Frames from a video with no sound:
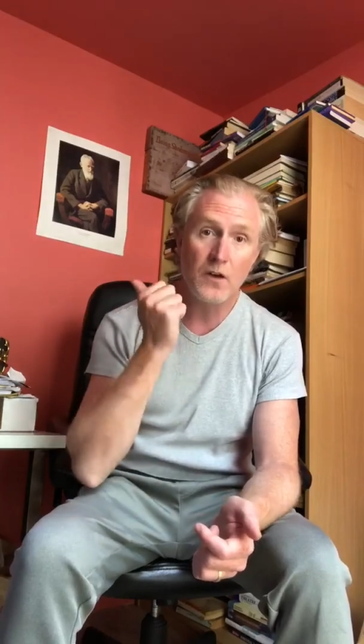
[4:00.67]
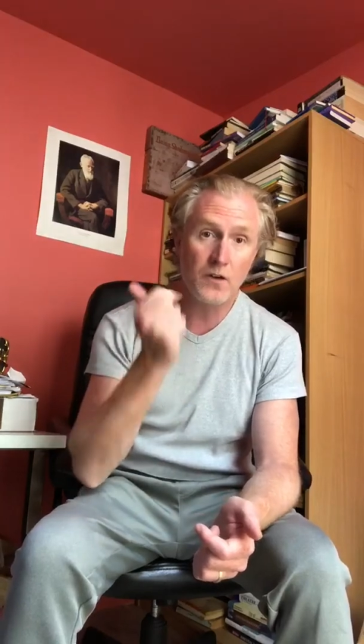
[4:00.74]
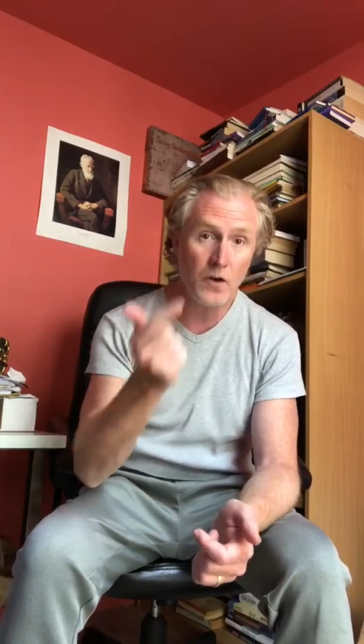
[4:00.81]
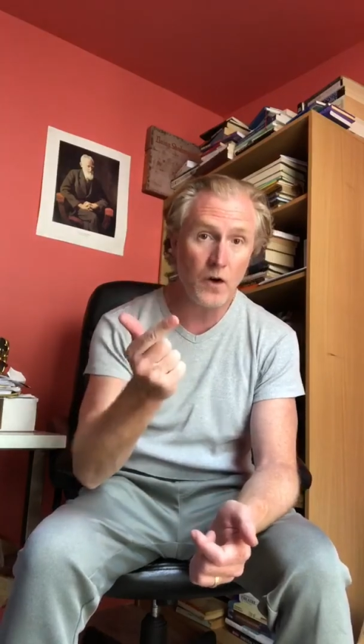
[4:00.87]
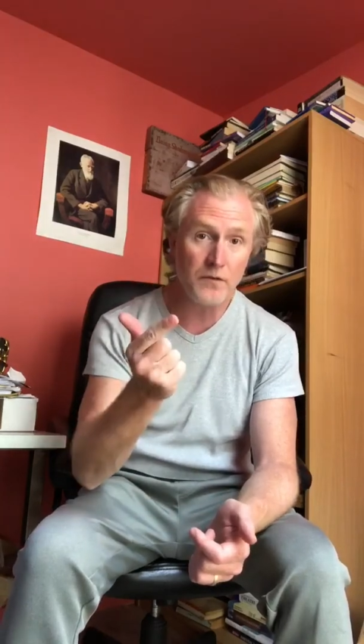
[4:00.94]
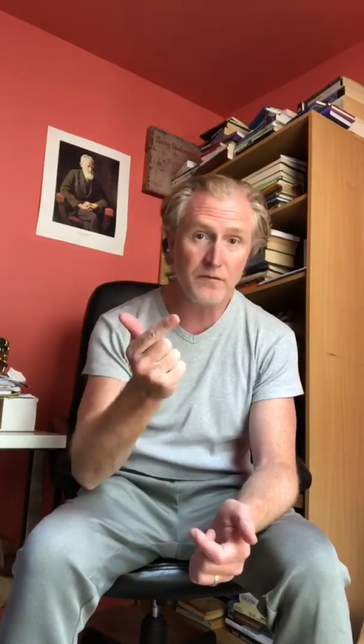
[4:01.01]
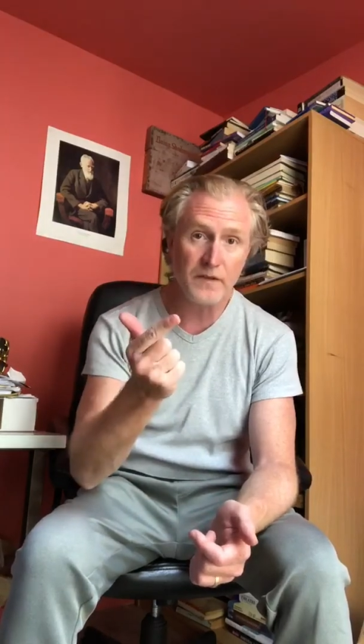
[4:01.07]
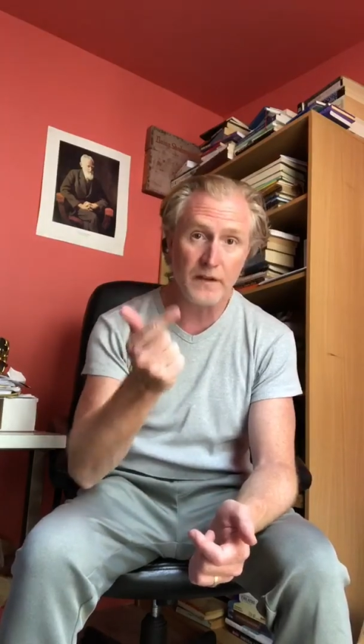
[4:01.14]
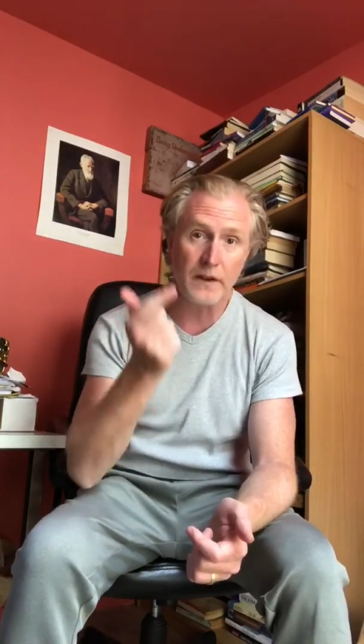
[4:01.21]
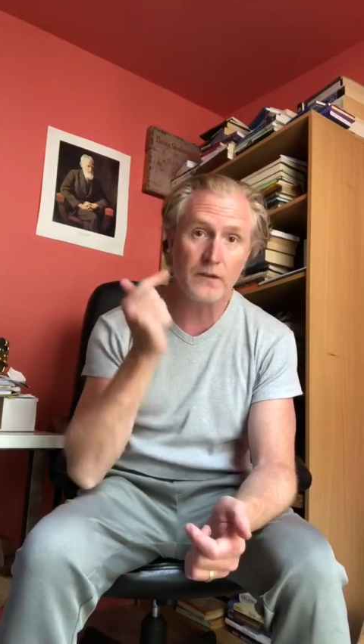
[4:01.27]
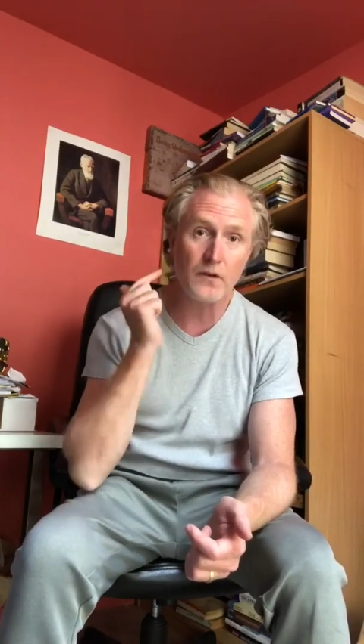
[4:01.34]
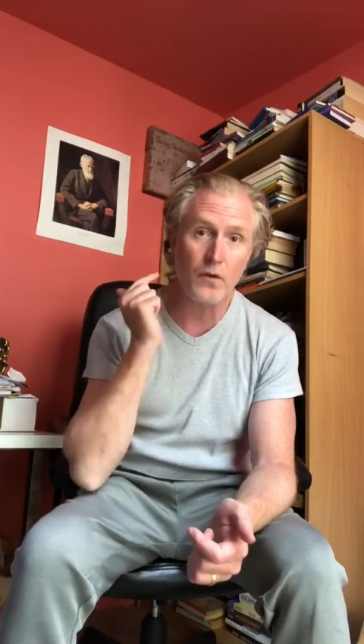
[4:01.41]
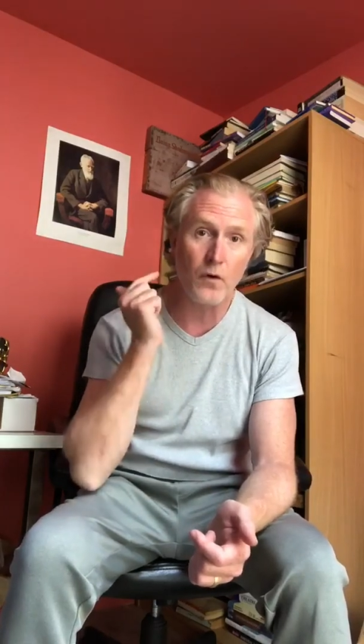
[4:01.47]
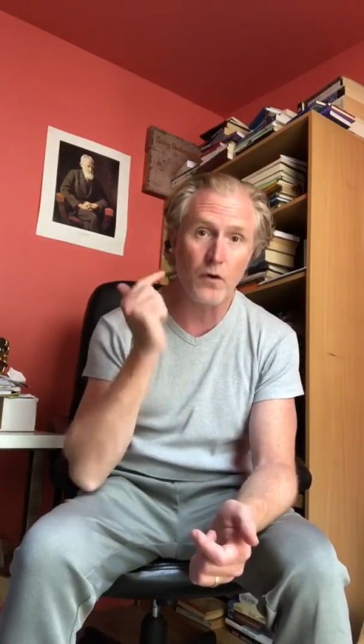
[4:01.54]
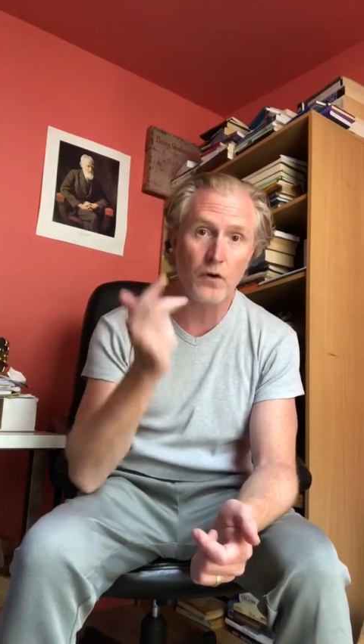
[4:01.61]

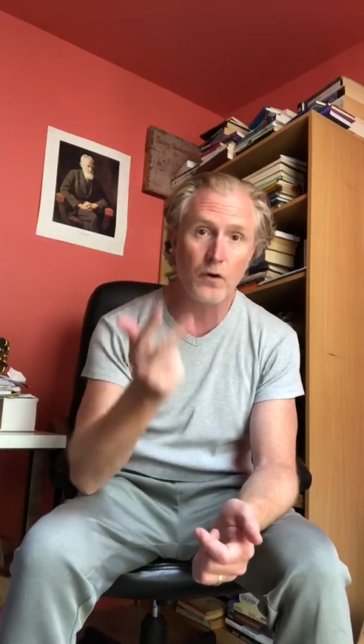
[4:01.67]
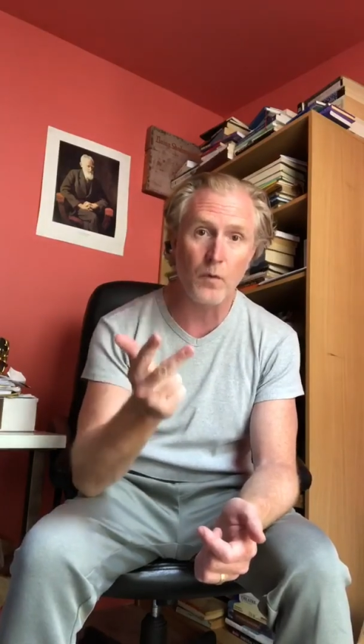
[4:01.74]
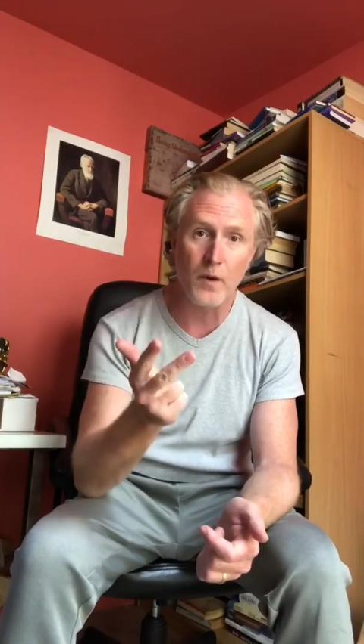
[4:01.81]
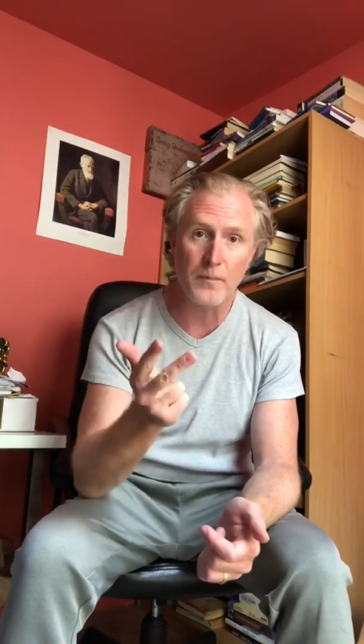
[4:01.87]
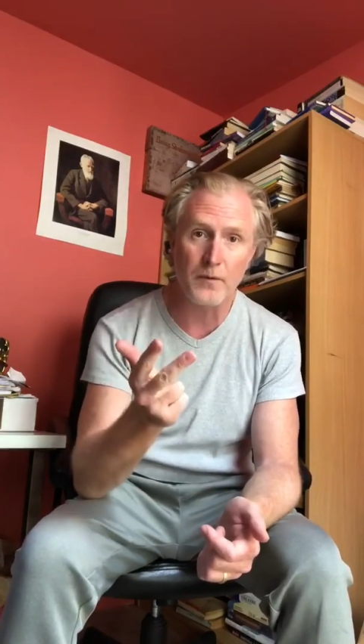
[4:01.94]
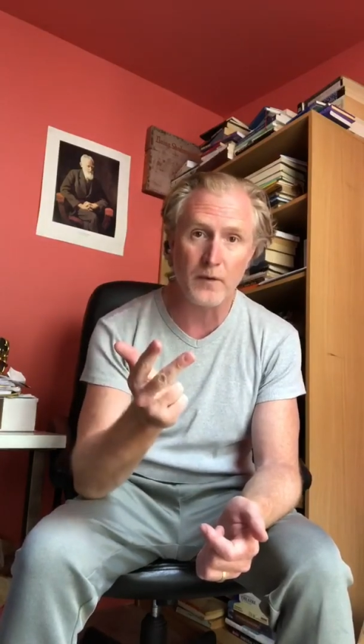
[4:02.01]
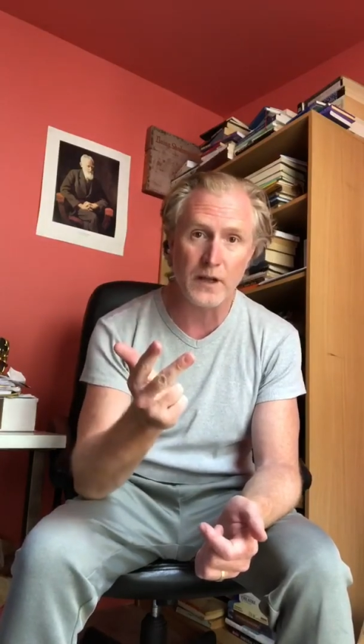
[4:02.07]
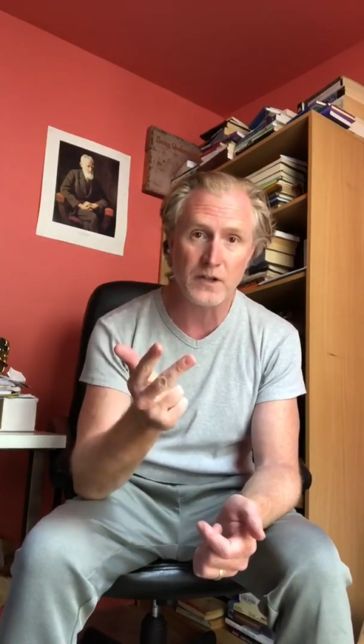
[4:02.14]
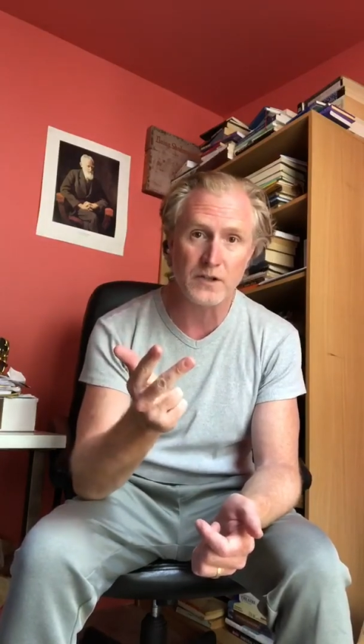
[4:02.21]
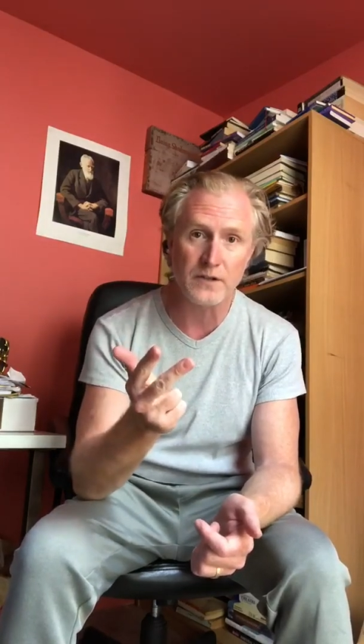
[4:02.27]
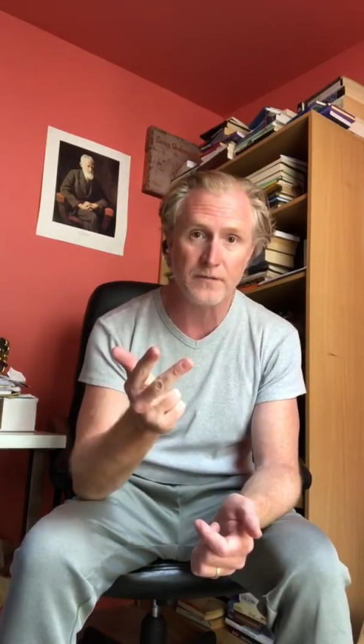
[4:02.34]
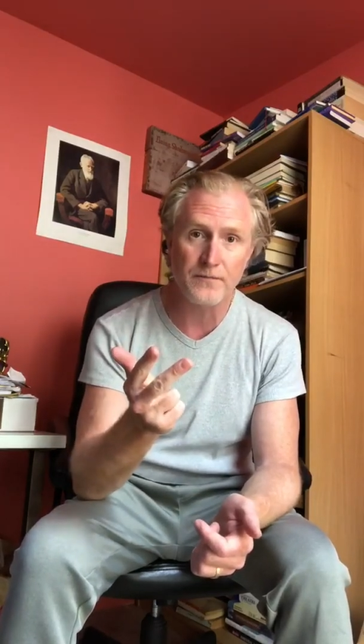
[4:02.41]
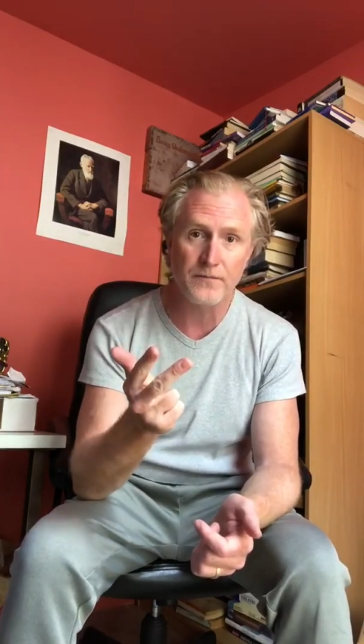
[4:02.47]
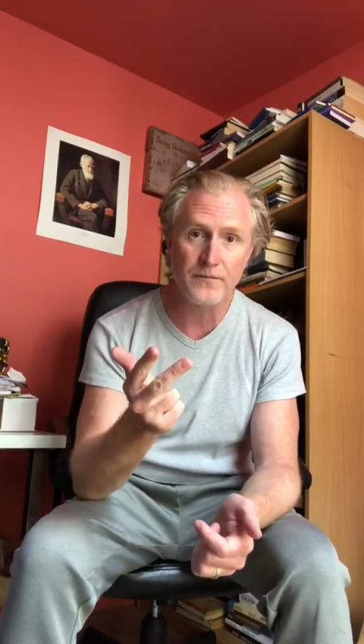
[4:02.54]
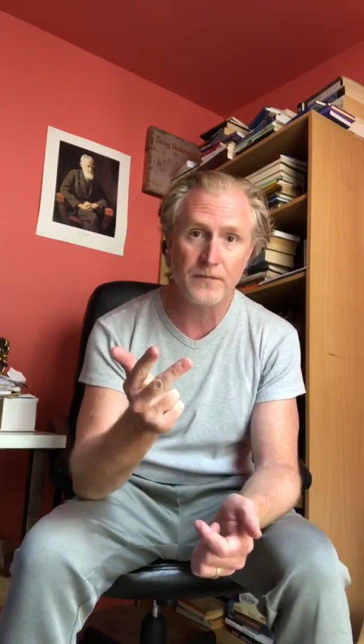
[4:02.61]
conflict, or cooperation.